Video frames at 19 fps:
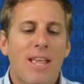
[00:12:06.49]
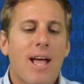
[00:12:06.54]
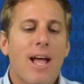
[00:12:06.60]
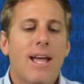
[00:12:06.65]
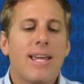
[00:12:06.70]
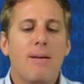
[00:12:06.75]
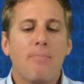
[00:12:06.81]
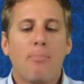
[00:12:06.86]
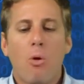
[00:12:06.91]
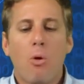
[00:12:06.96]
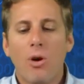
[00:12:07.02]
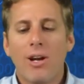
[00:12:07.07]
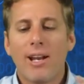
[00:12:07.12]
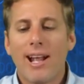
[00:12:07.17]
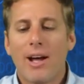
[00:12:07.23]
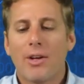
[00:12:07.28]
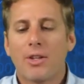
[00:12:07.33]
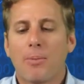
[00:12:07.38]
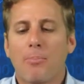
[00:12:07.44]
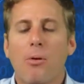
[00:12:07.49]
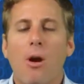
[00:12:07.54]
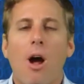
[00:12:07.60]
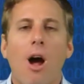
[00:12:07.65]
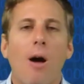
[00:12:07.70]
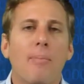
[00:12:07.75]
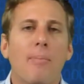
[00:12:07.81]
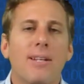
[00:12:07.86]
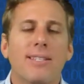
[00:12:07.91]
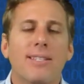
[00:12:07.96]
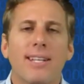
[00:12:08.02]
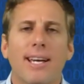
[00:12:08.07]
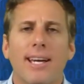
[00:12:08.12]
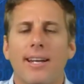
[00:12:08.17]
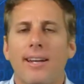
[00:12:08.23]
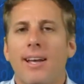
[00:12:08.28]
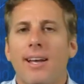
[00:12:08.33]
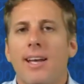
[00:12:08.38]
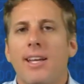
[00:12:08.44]
He pointed out the problem. He
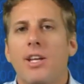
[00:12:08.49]
said,